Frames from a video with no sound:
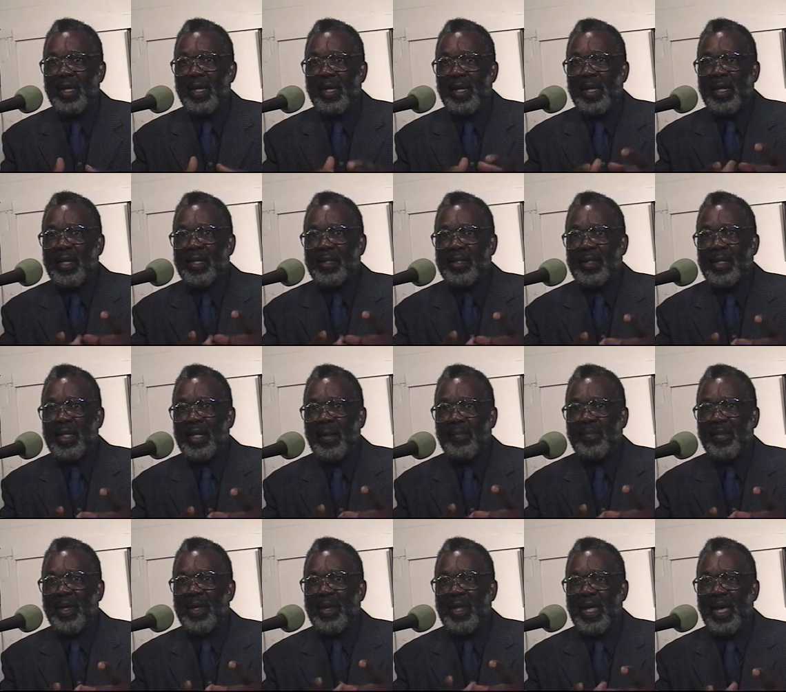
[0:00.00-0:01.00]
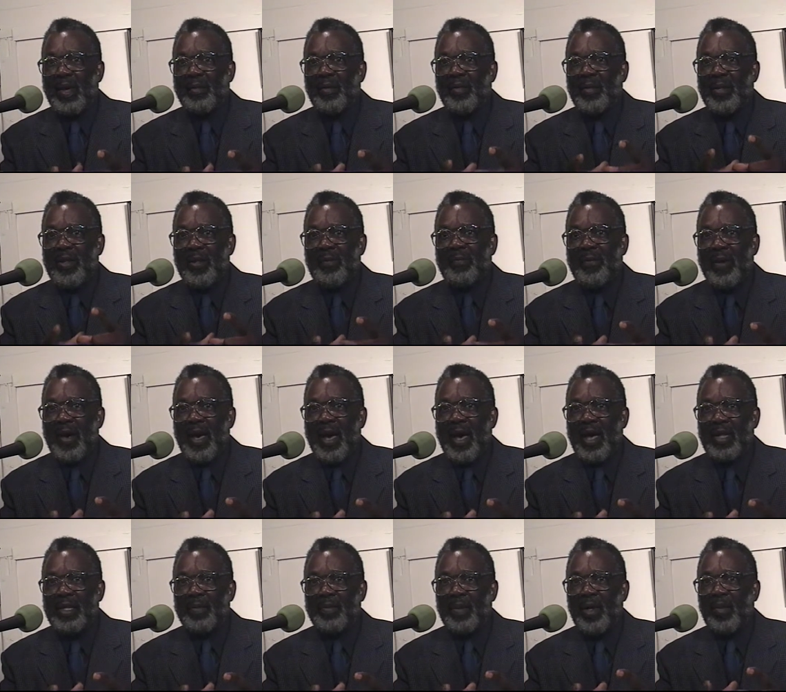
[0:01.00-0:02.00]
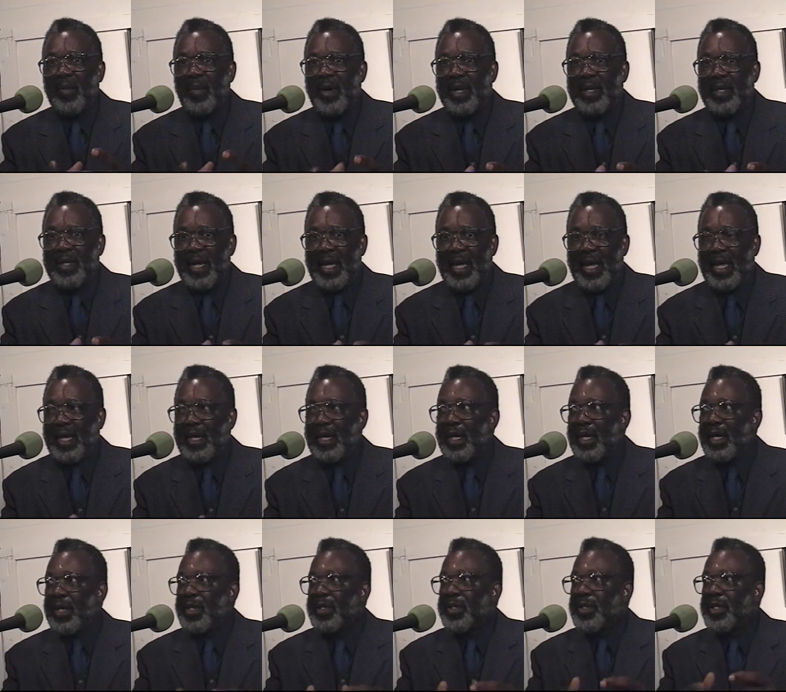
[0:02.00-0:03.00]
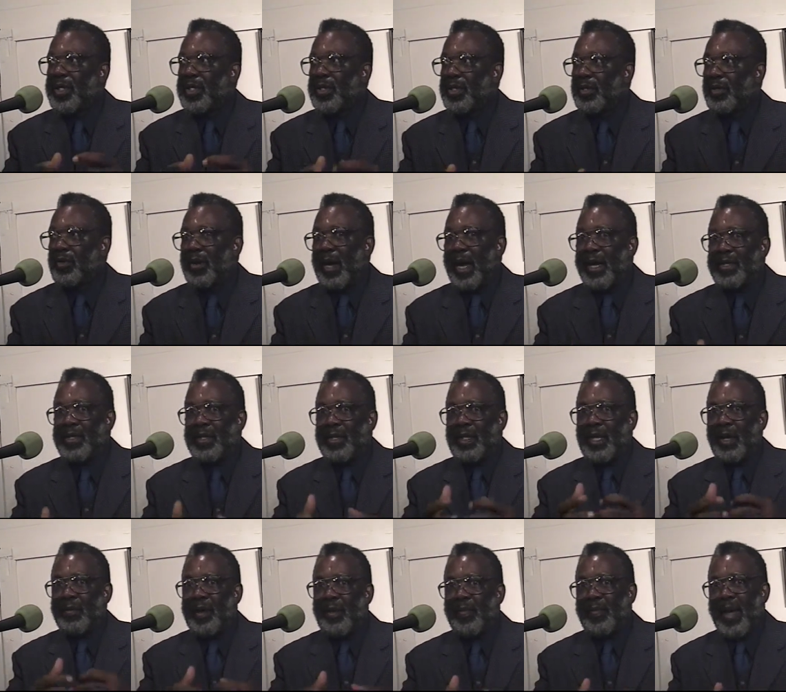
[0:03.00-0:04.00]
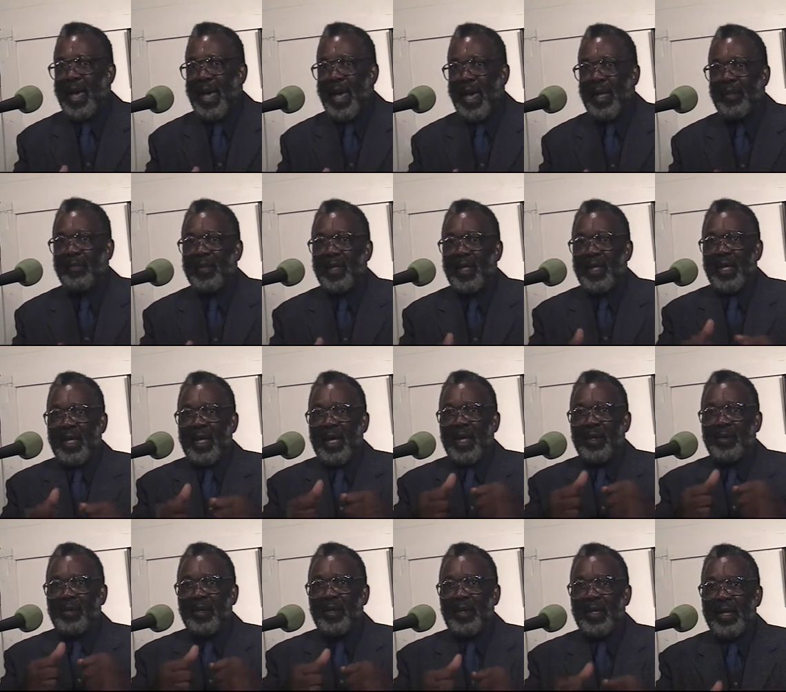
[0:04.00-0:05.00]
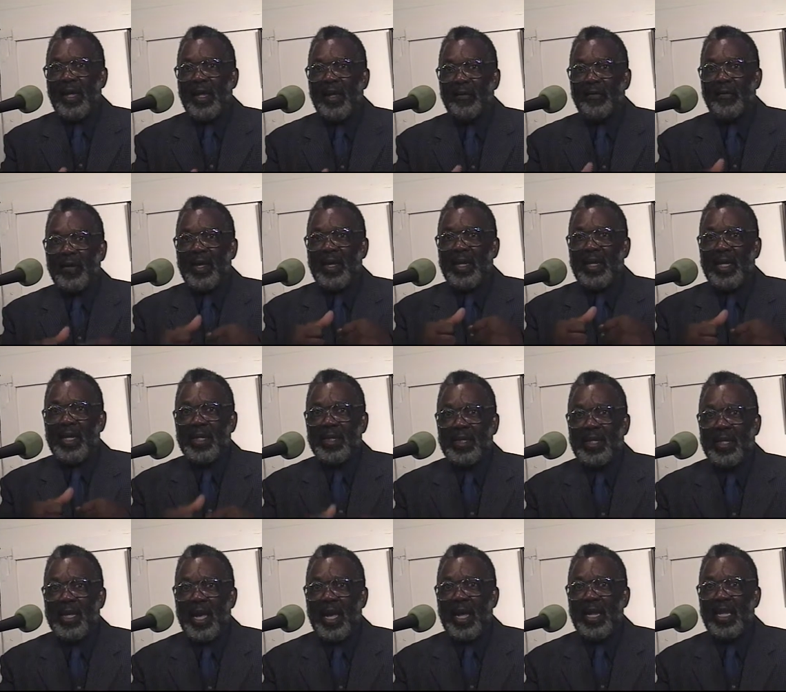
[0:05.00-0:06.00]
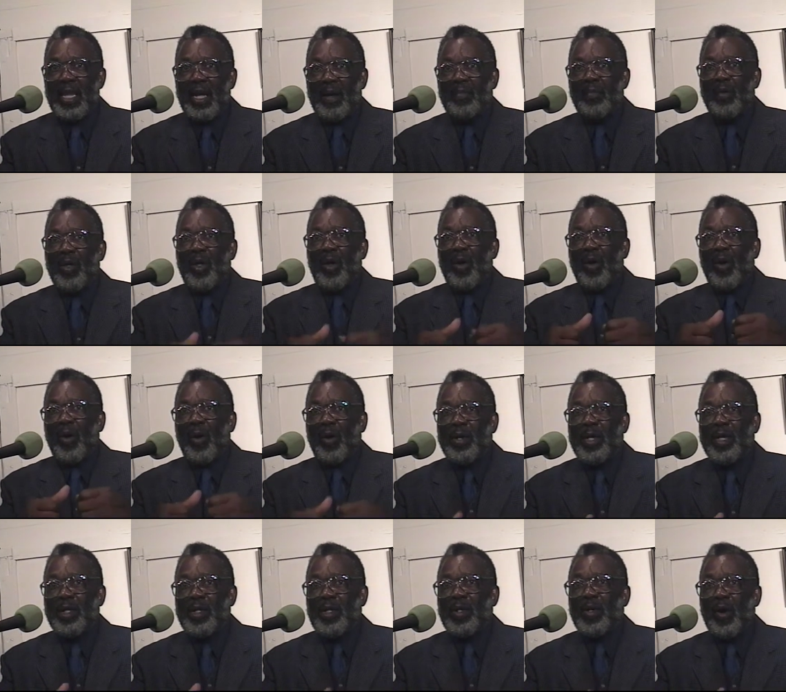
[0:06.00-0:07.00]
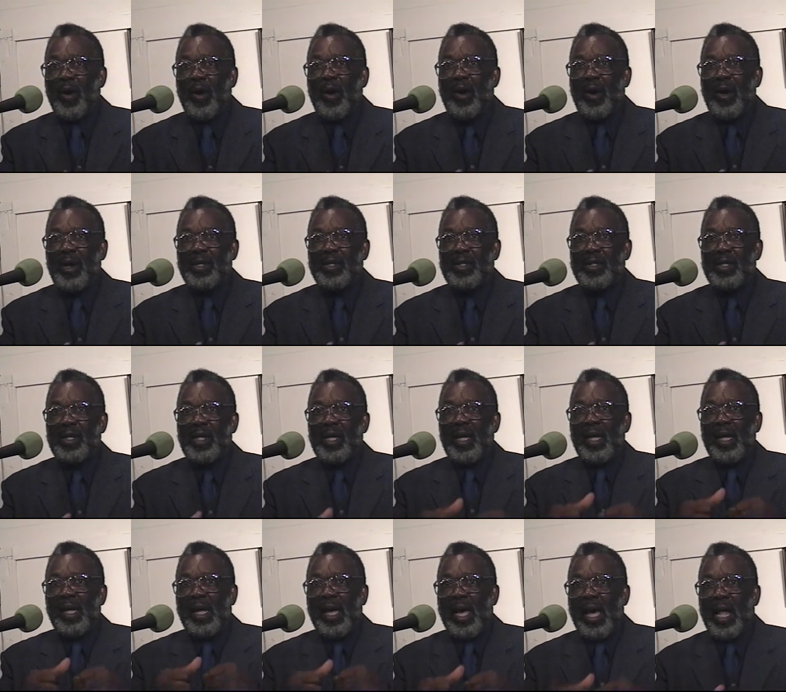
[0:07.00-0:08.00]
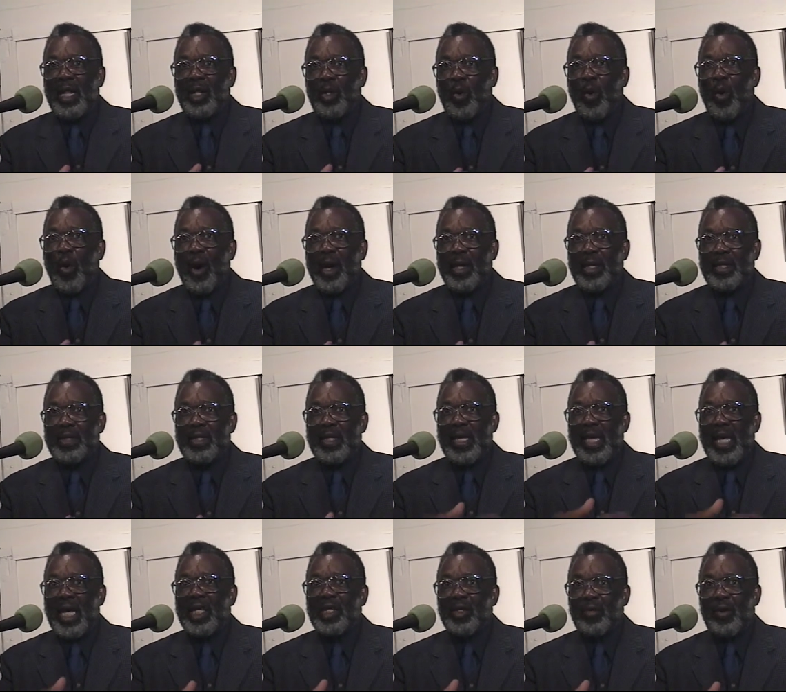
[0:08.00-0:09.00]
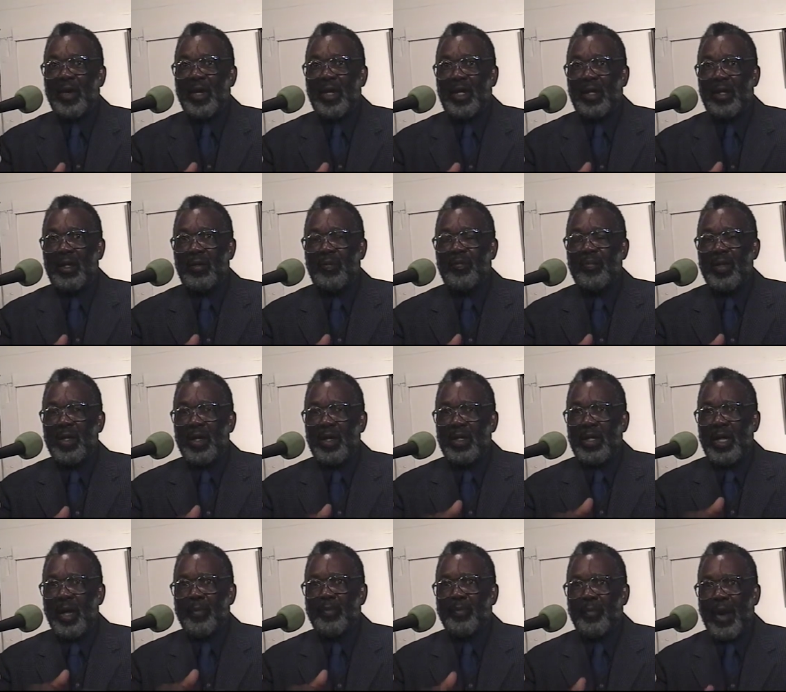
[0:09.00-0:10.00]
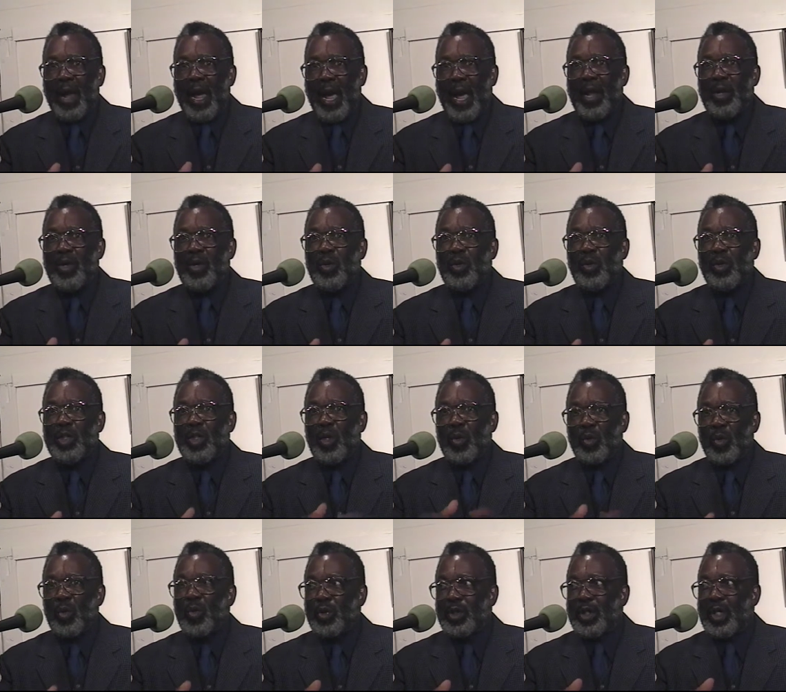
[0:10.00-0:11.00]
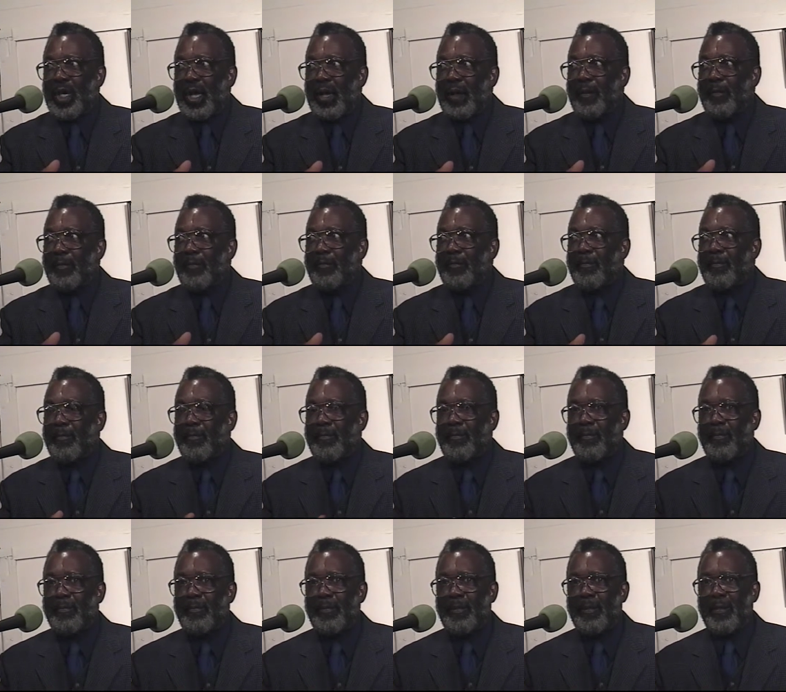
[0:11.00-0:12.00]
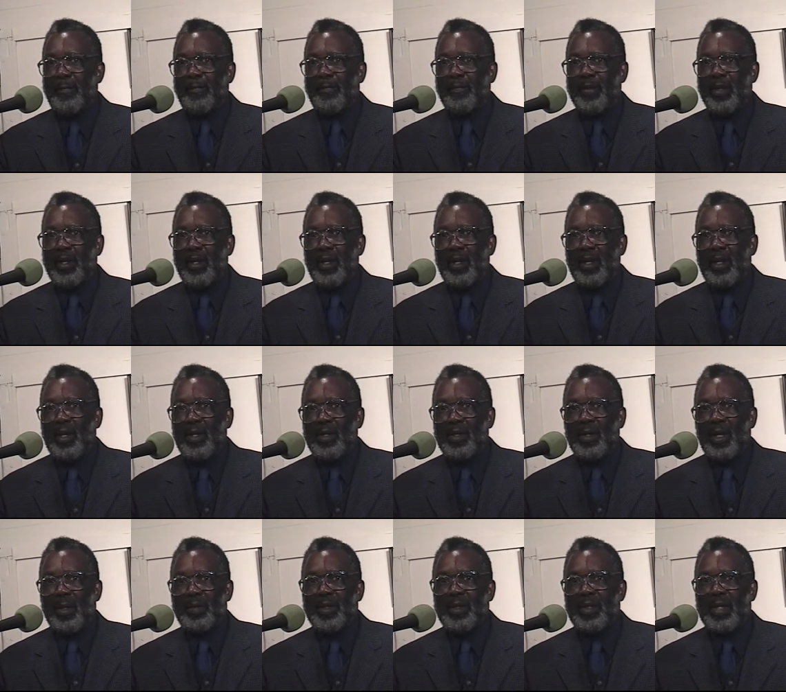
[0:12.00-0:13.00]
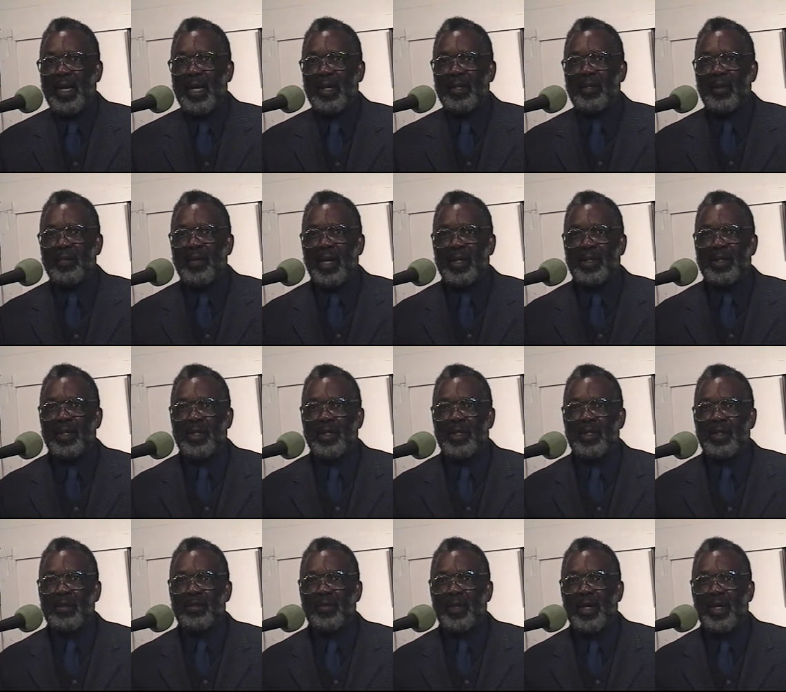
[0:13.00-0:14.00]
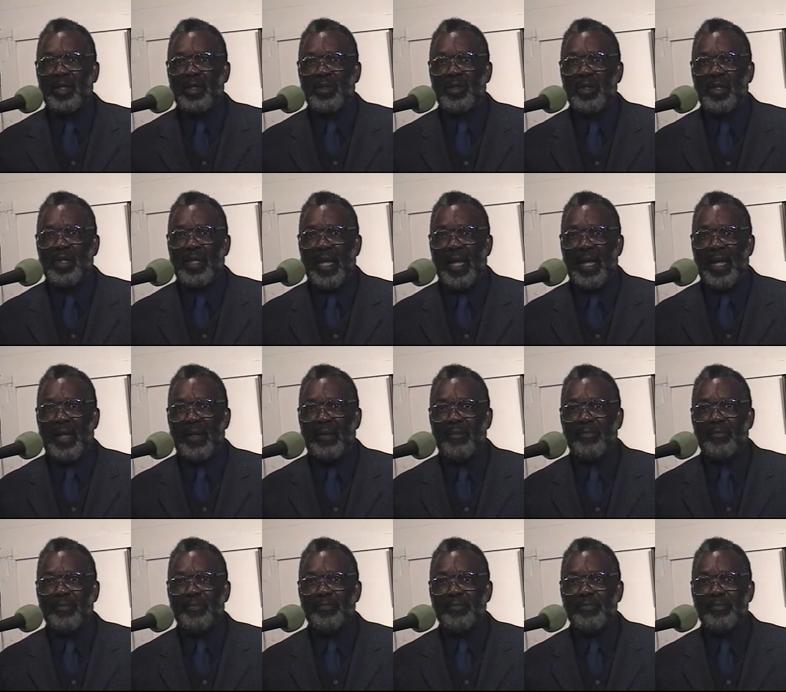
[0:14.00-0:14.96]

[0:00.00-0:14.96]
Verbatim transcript: He's still up there in heaven with the Father, but one day Jesus Christ is coming back and to live in his kingdom on this new earth, headquarters Israel, the brand new Jerusalem. So I'm saying to my sisters and brothers today,